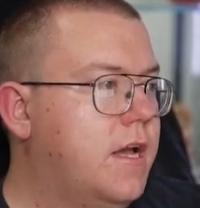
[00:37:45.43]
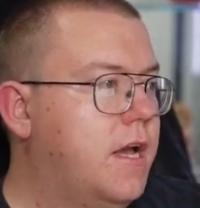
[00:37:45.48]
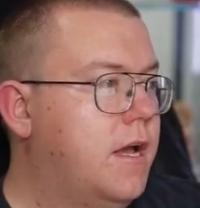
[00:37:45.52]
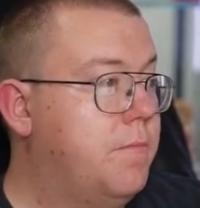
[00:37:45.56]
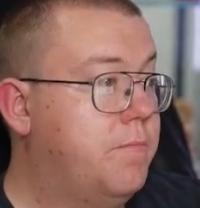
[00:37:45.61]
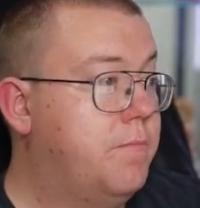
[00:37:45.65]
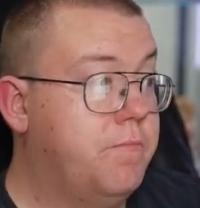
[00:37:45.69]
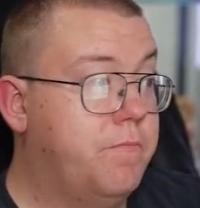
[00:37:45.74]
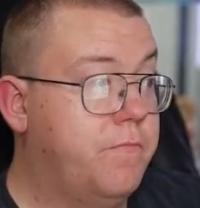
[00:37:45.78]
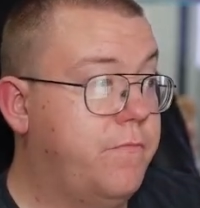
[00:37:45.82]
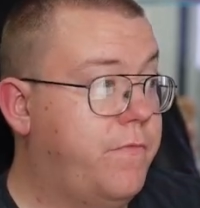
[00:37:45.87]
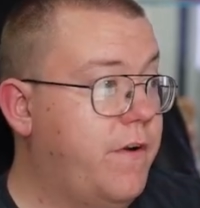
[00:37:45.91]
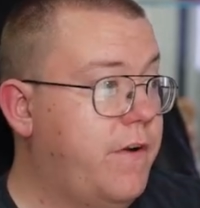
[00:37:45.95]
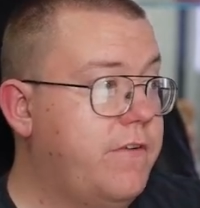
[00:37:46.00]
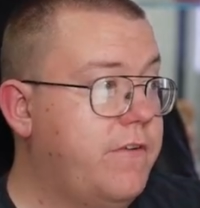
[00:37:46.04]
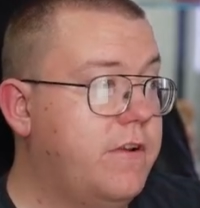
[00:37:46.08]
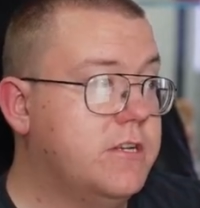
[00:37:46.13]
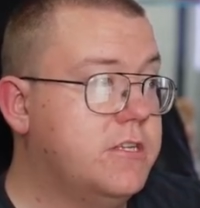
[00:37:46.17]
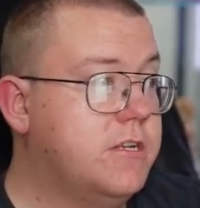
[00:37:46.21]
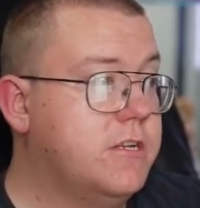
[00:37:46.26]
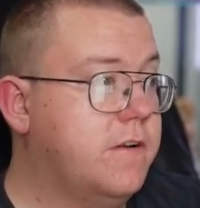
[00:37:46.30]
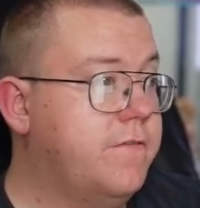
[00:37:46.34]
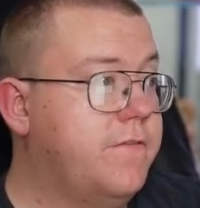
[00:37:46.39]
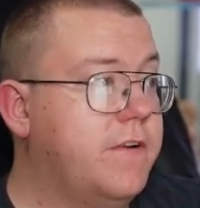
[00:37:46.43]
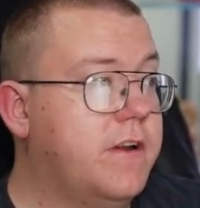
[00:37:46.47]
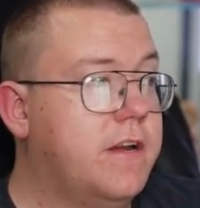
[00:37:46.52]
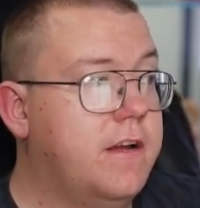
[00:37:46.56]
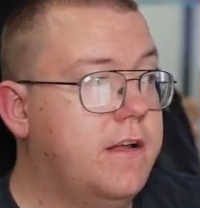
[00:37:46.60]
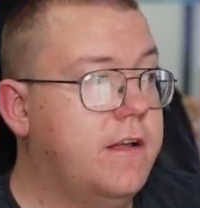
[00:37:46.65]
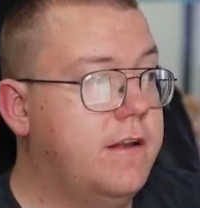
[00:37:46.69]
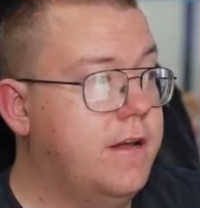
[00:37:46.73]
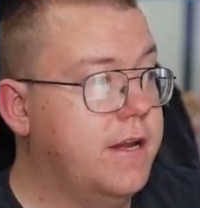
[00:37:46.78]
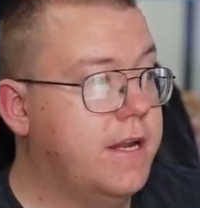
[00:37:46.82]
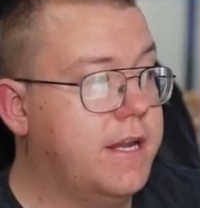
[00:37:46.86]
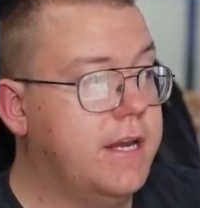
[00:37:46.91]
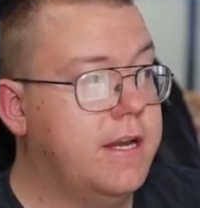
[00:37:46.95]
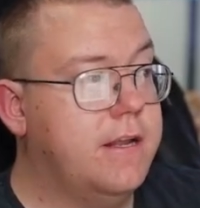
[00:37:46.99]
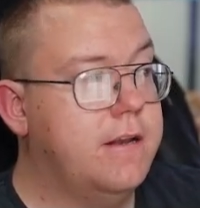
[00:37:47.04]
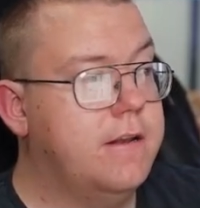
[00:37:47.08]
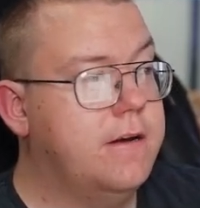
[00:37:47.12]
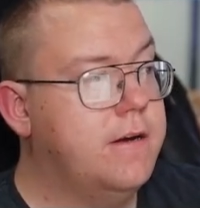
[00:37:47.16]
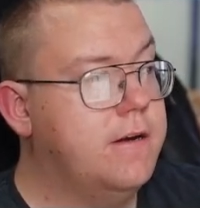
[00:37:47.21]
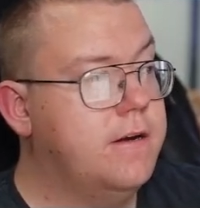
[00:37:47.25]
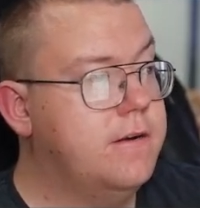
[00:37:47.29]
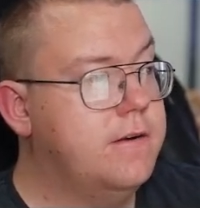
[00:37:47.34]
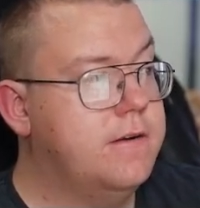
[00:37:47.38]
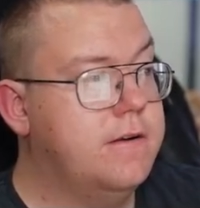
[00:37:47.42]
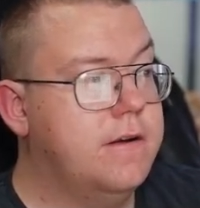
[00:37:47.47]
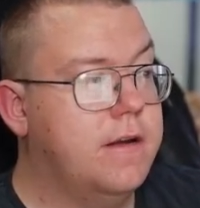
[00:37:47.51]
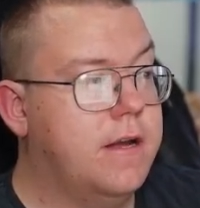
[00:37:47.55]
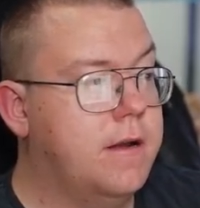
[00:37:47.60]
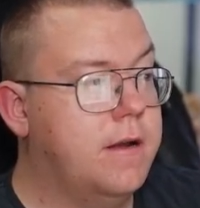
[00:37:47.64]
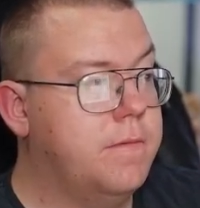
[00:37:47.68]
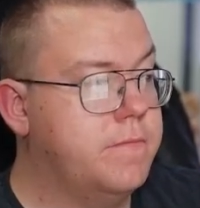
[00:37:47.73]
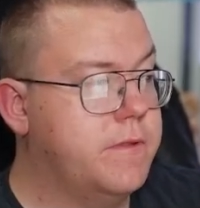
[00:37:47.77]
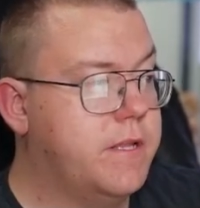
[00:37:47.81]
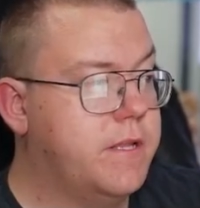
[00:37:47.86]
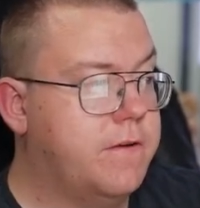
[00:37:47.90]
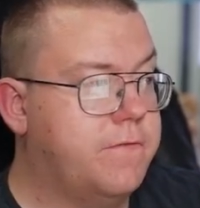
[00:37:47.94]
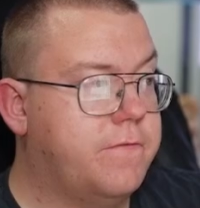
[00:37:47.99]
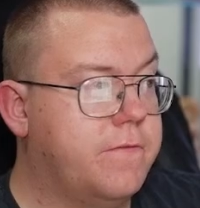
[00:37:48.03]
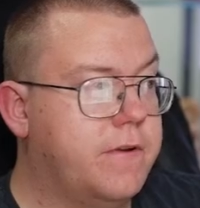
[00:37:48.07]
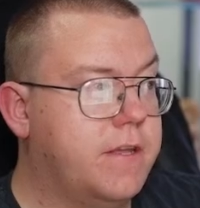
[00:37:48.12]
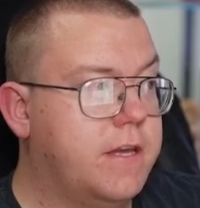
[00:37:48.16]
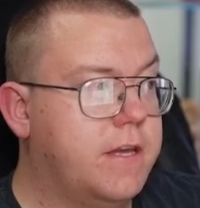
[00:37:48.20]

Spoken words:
Very nice looking figure. I like it a lot. Definitely if